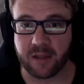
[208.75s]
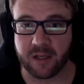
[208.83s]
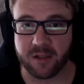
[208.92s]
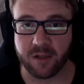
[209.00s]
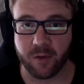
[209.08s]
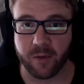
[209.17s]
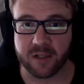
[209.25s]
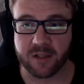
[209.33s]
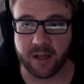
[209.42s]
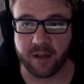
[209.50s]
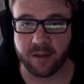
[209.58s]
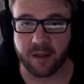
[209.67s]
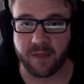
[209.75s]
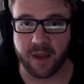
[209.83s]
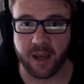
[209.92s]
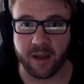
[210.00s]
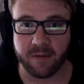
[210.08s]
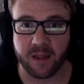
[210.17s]
they do is they that
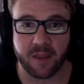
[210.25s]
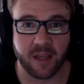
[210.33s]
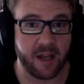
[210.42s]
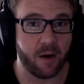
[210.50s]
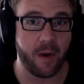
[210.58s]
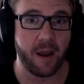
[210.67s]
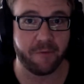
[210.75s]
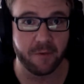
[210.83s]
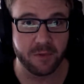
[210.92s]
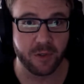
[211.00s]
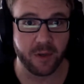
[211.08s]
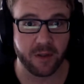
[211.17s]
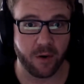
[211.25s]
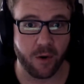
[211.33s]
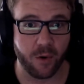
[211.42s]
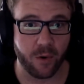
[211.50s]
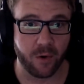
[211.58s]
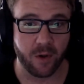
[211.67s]
they that they get away from doing the
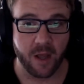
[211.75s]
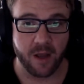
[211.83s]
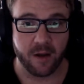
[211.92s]
whole